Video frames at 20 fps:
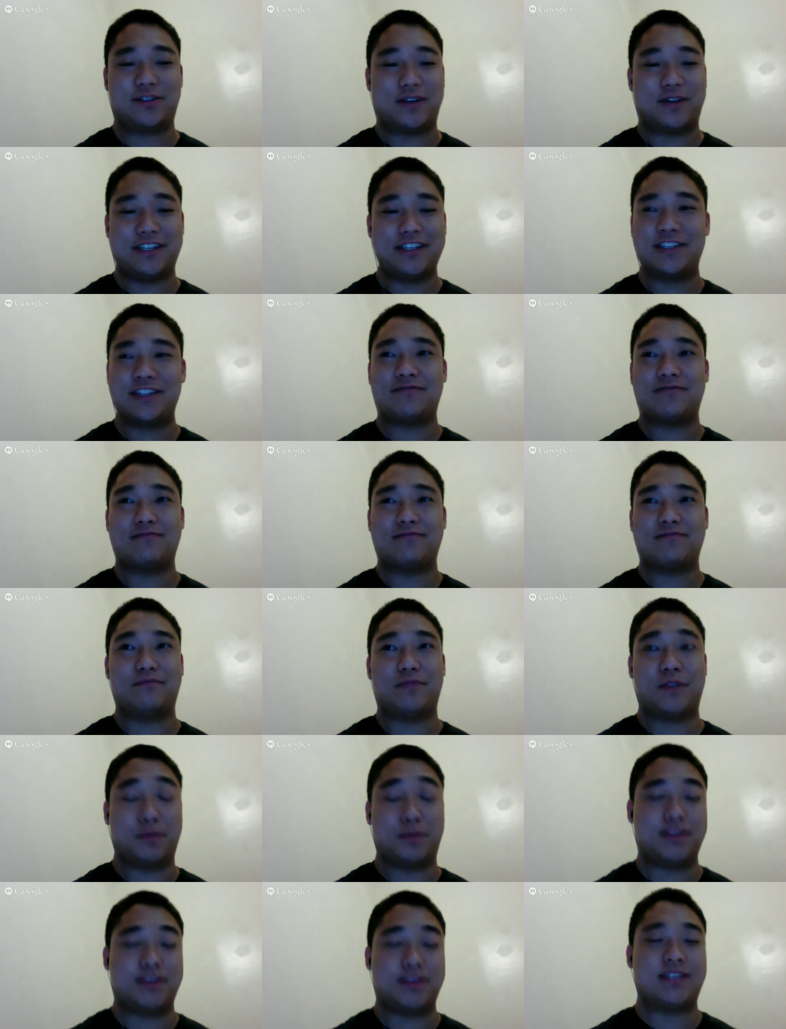
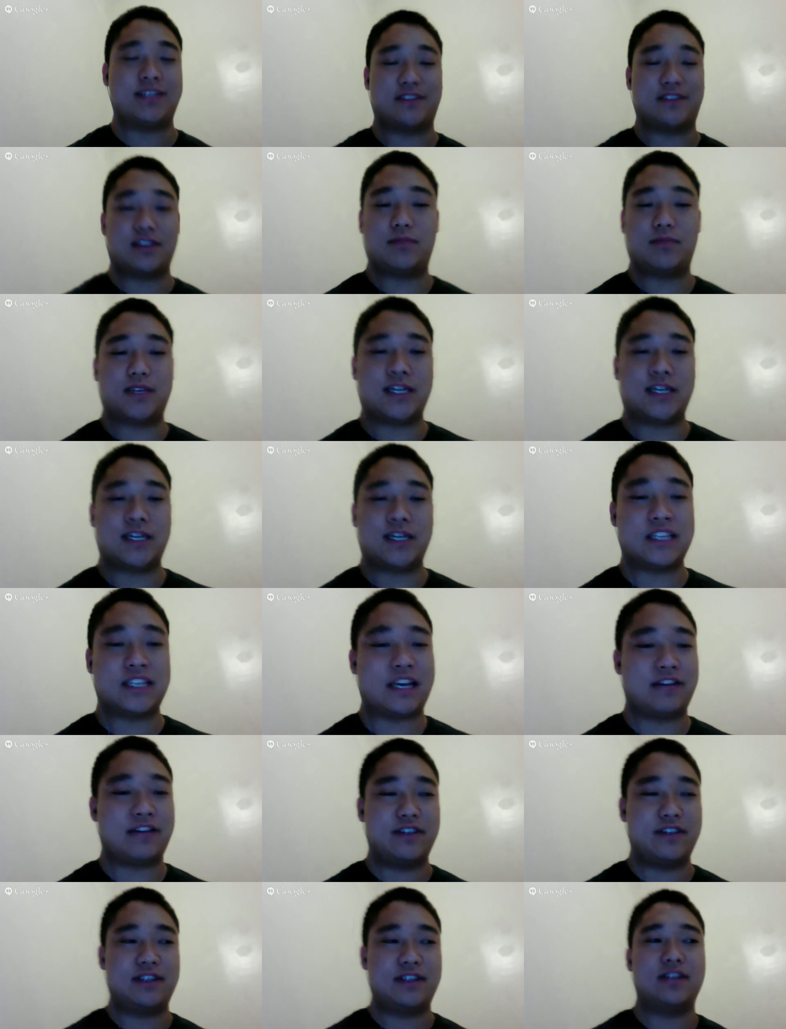questions, specifically
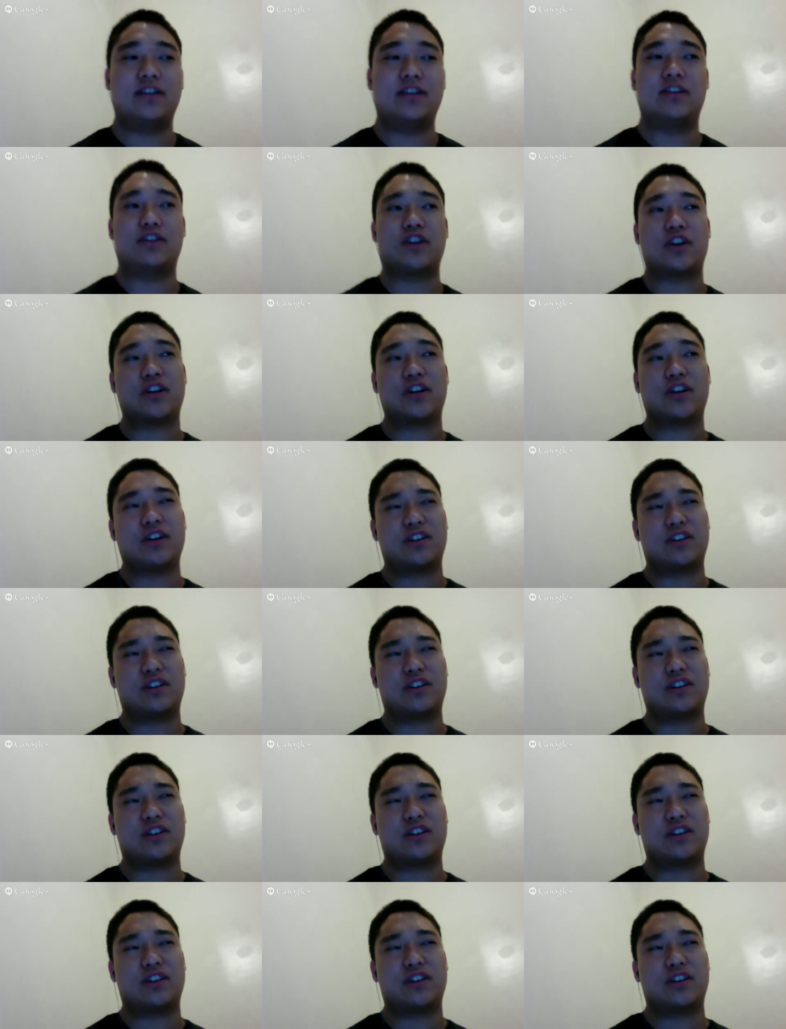because of that reason.